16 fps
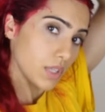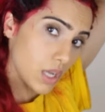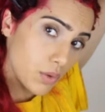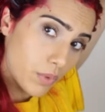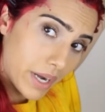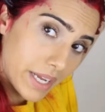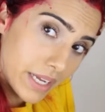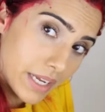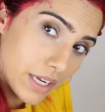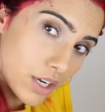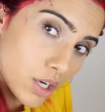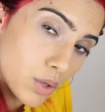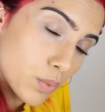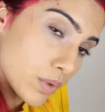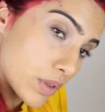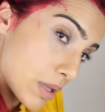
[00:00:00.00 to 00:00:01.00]
right
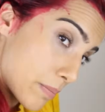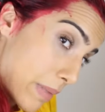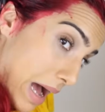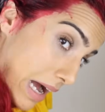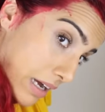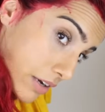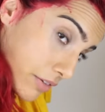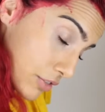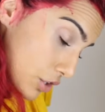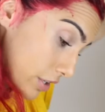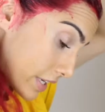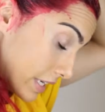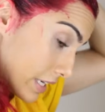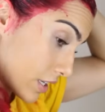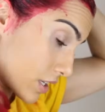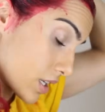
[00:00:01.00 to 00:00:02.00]
here, the back of your
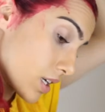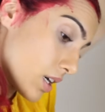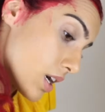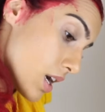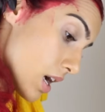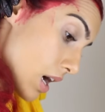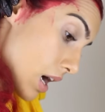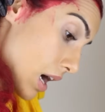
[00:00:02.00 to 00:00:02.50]
ear,